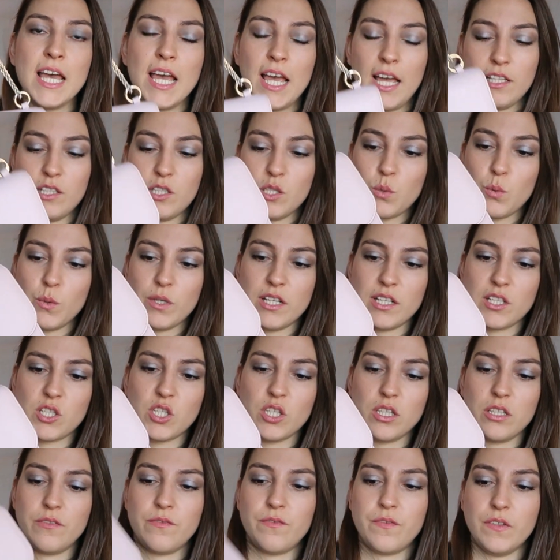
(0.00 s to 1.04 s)
and this one
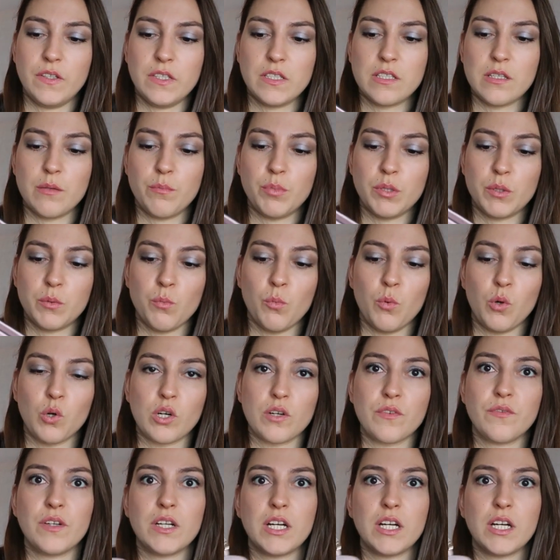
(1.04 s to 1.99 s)
actually fits a bit more if